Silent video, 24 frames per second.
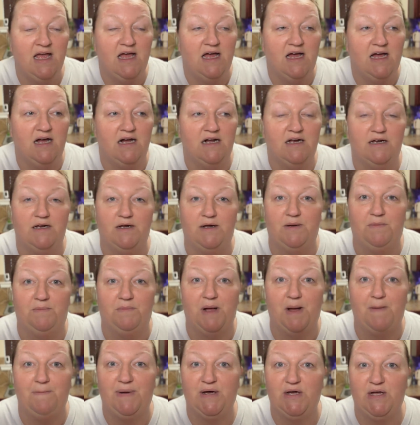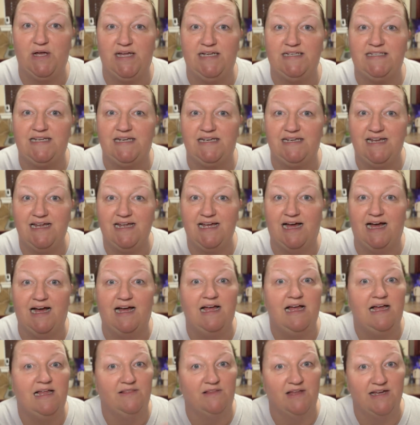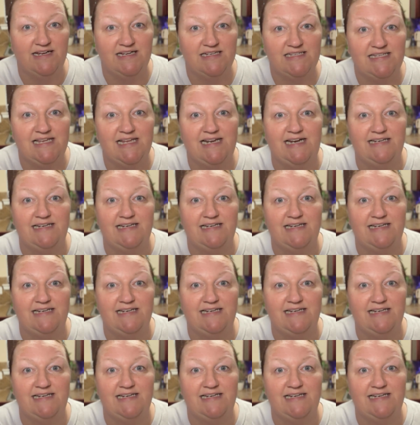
But yeah, like I said,